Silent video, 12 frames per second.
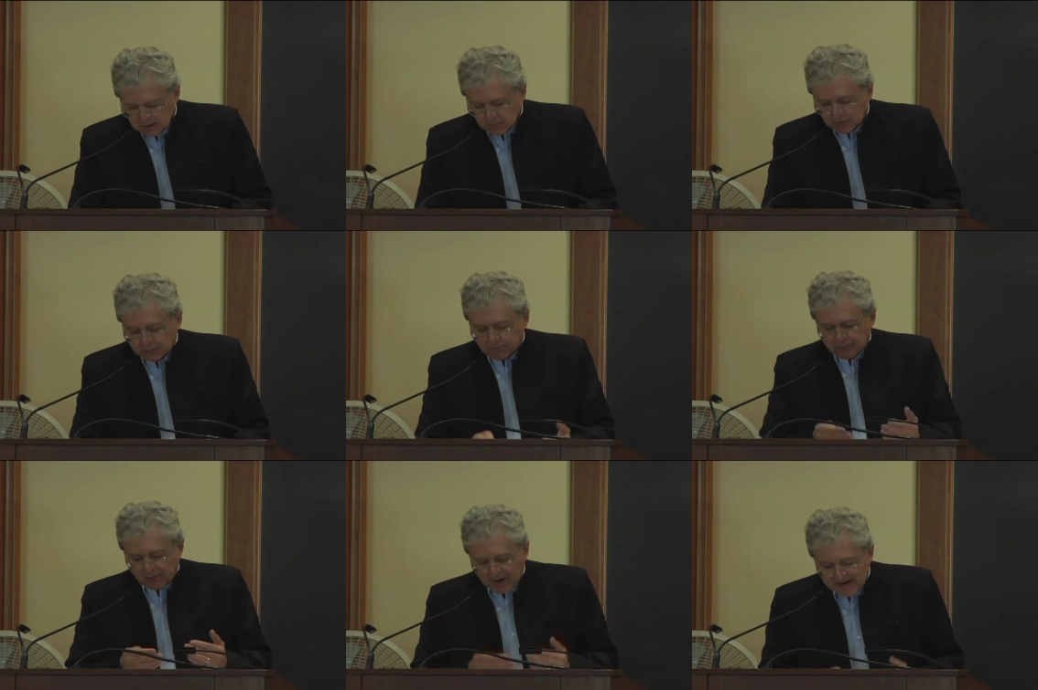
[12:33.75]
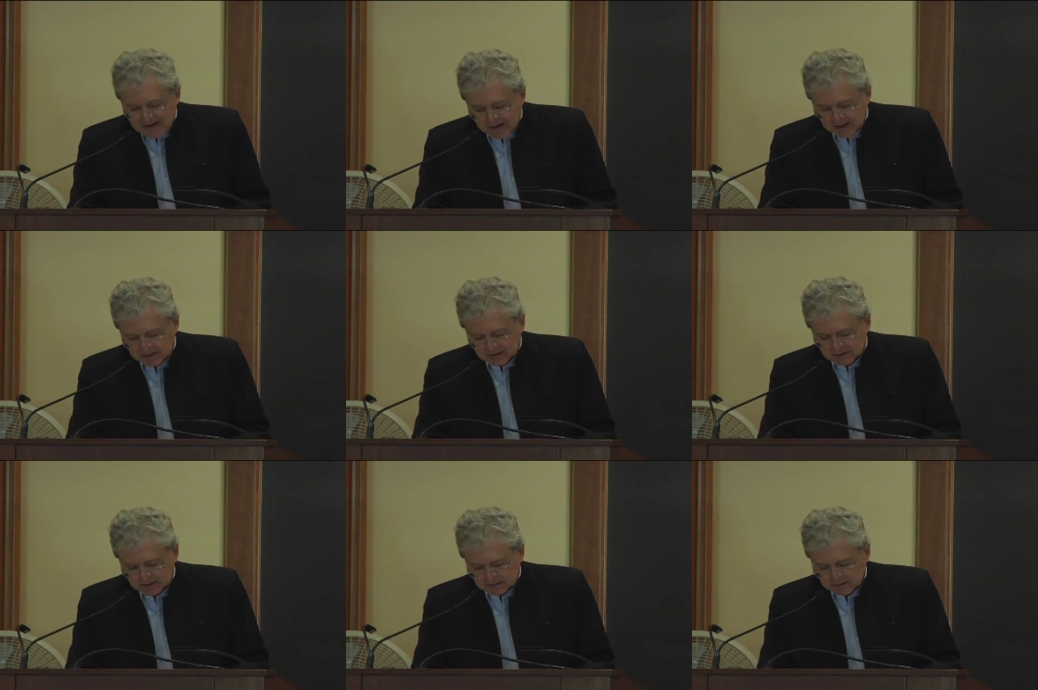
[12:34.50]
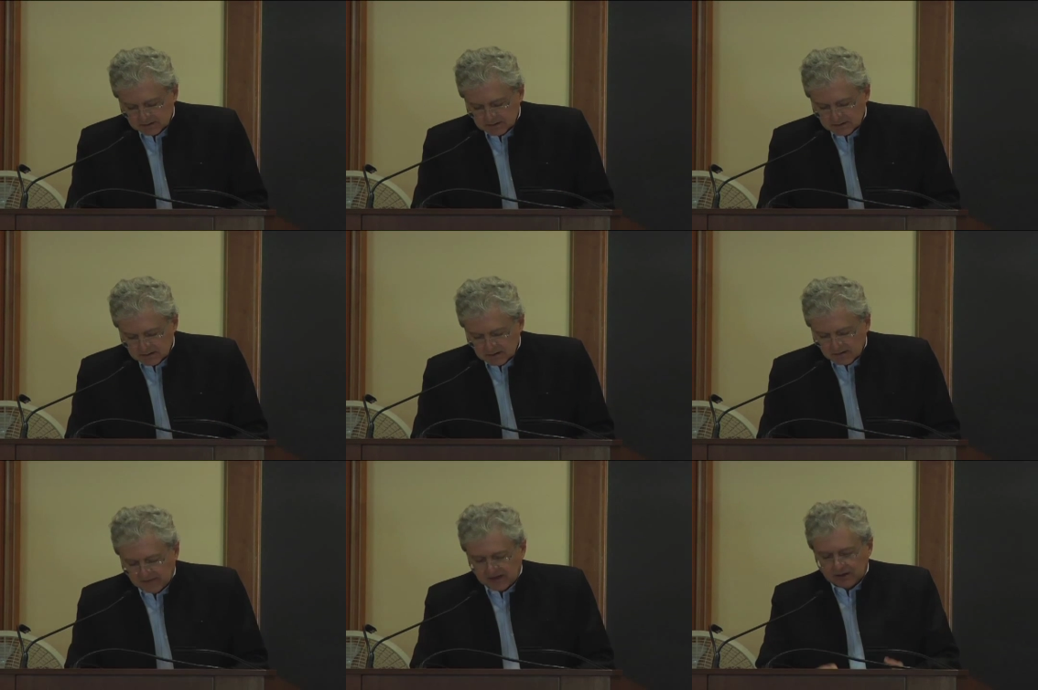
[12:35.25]
But prior
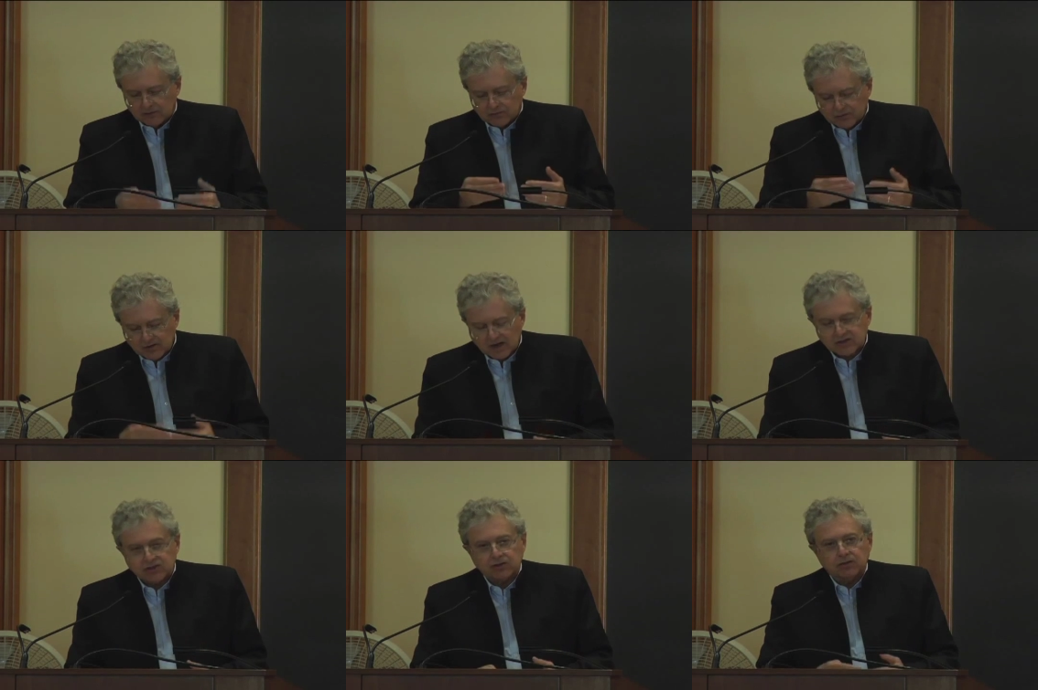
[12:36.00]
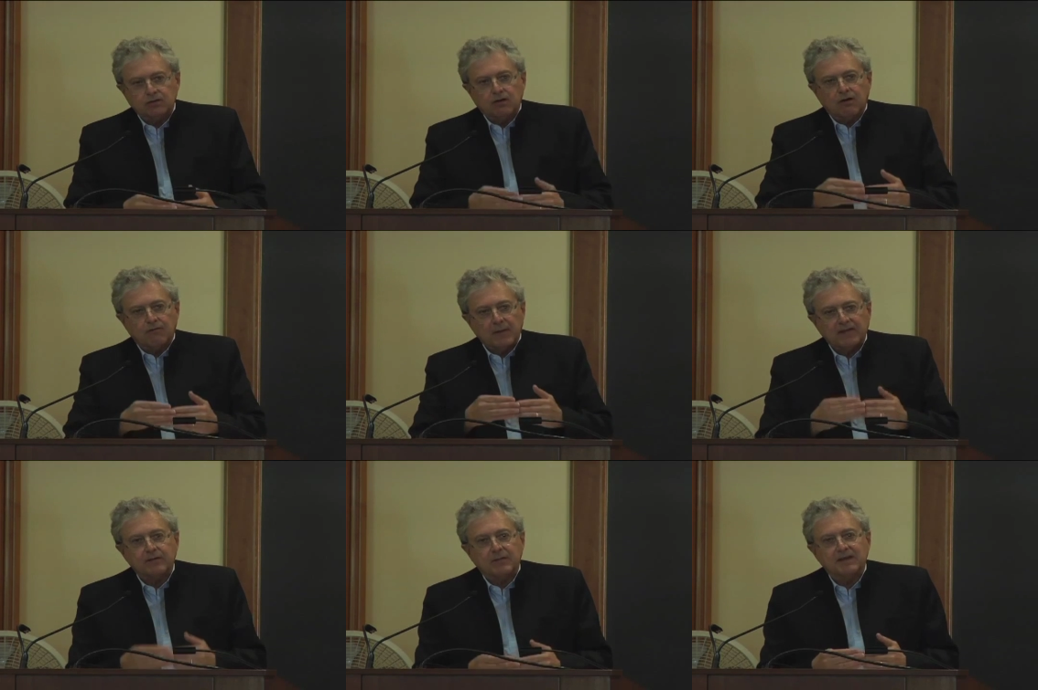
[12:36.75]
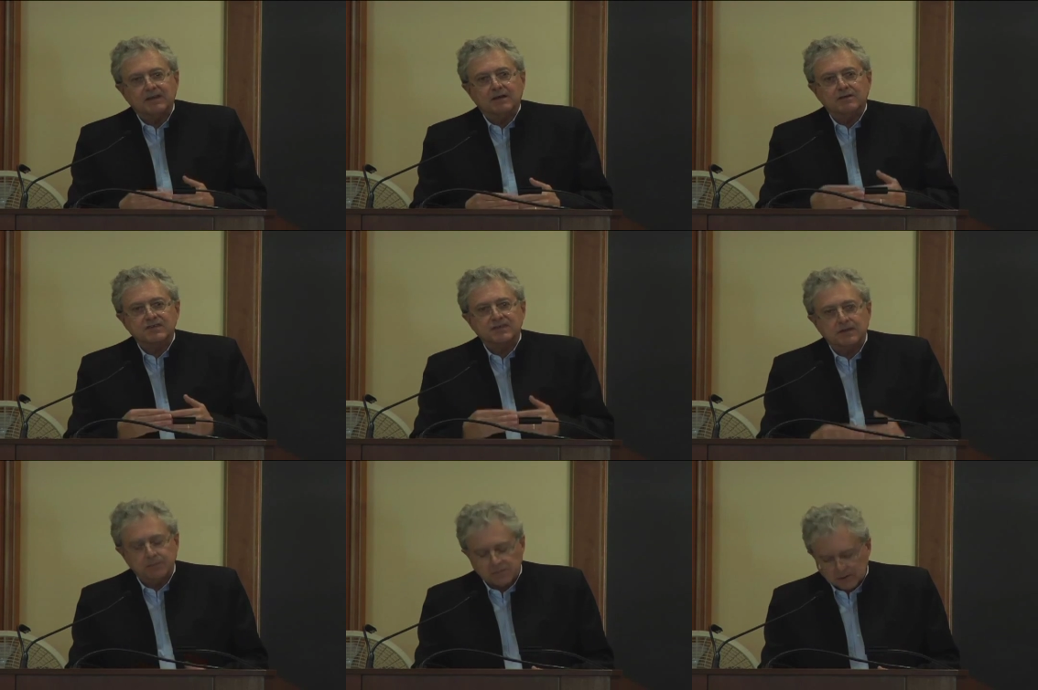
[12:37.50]
the introduction of mathematical
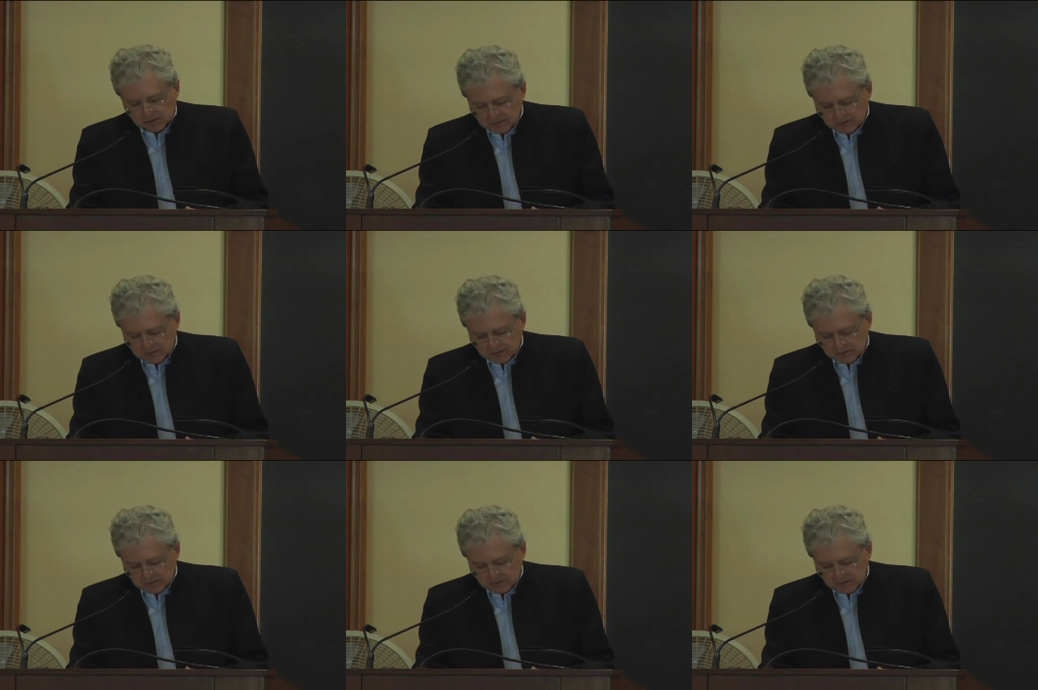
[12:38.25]
symbols,